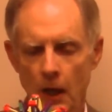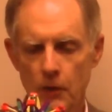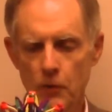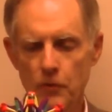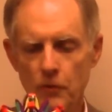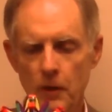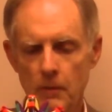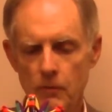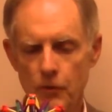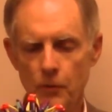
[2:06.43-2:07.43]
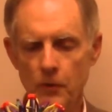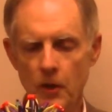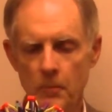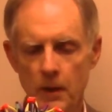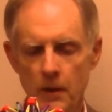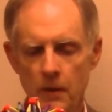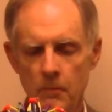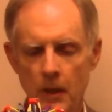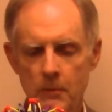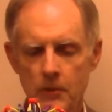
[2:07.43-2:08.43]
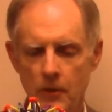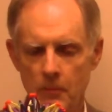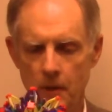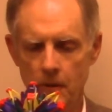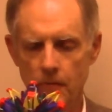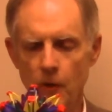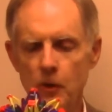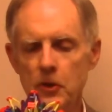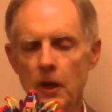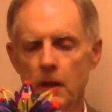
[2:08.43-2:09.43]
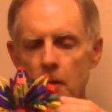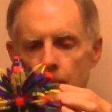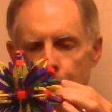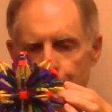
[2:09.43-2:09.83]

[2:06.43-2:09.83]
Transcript: and usually children come in and babies come in and they're very tight.